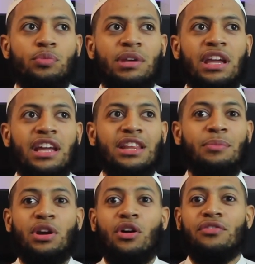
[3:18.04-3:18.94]
be in the
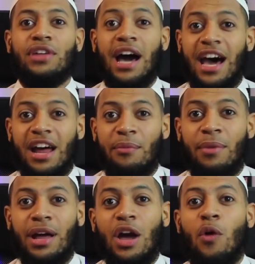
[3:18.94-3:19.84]
middle of the
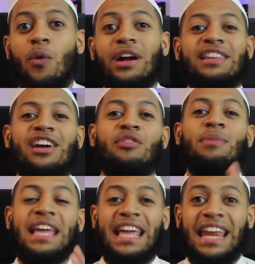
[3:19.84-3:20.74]
haram while they are
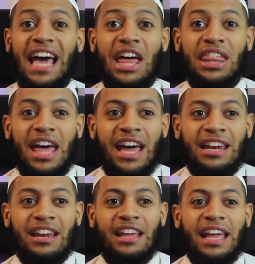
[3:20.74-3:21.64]
making
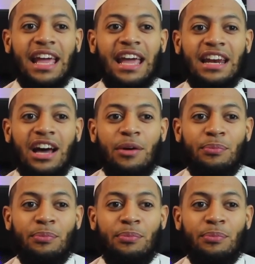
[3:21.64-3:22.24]
adhan, and